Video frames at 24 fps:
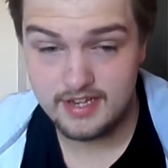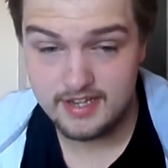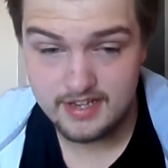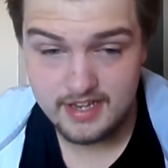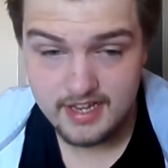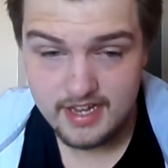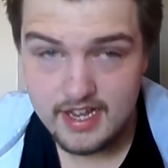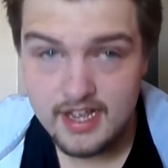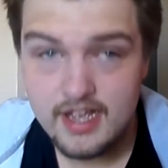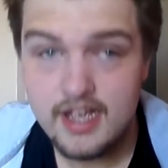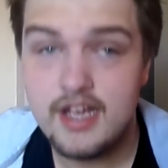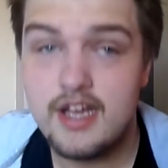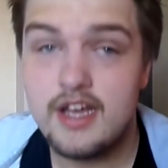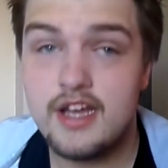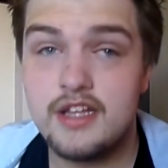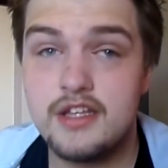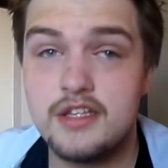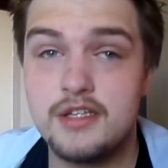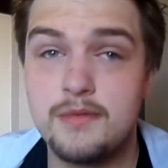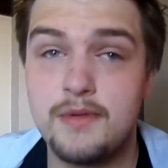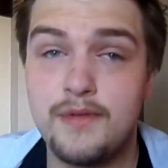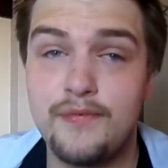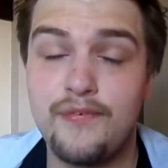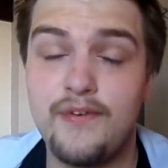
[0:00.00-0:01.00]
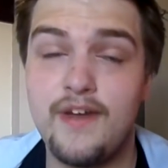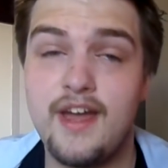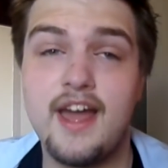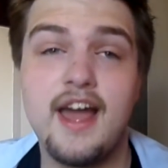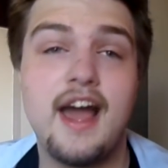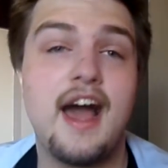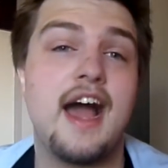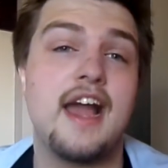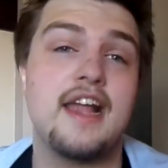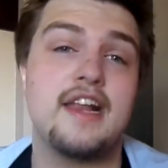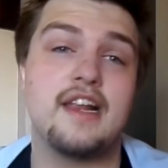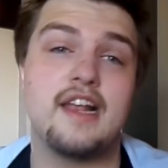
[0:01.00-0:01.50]
And to be
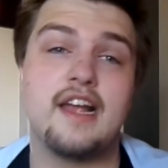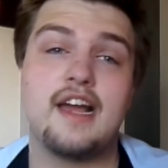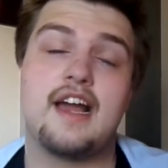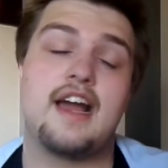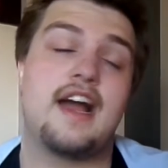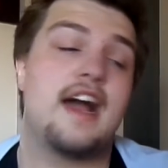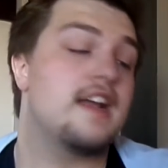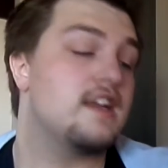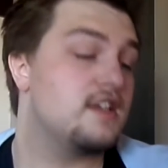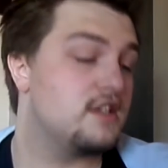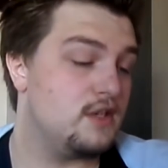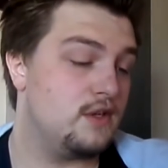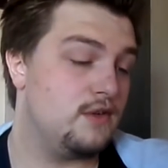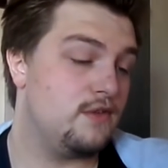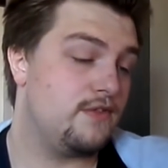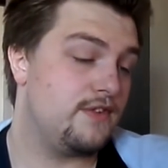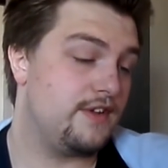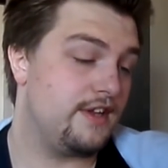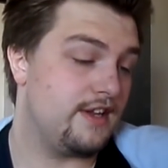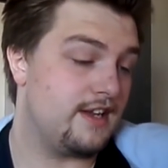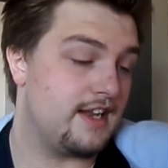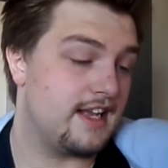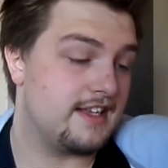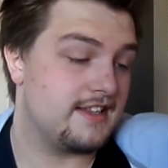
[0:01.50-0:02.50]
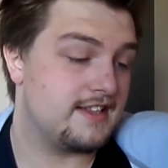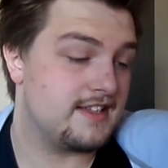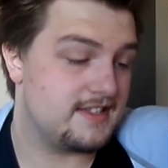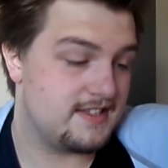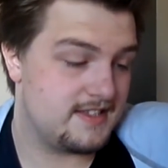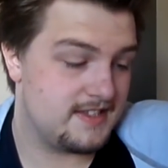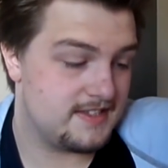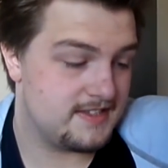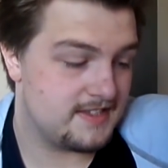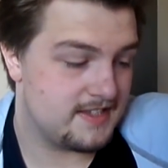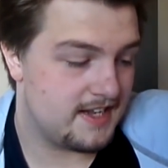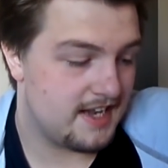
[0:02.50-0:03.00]
fair, I, I do feel like this
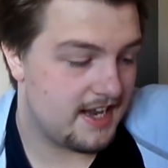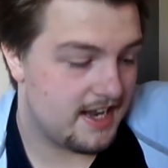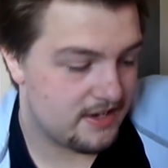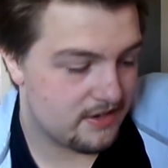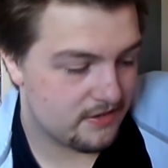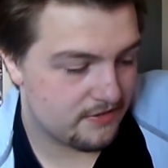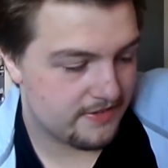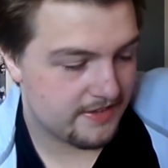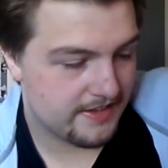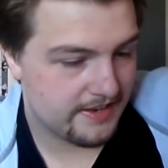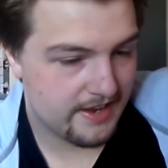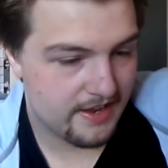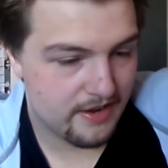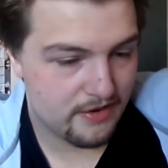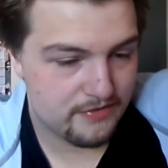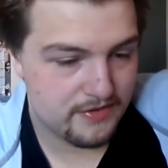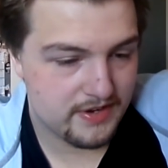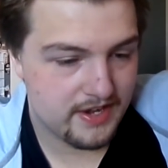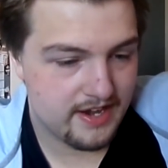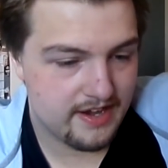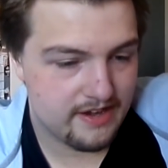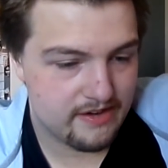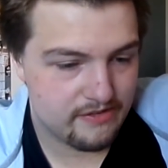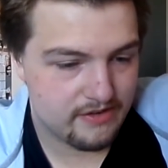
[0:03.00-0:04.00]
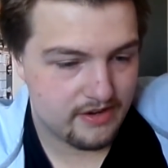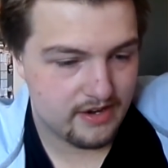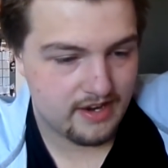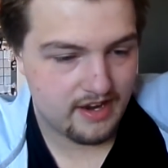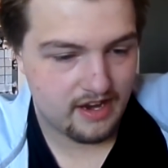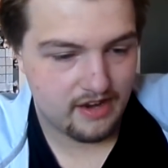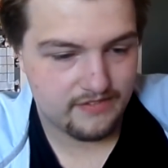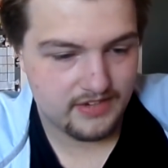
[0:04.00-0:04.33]
is an end of the, of an era.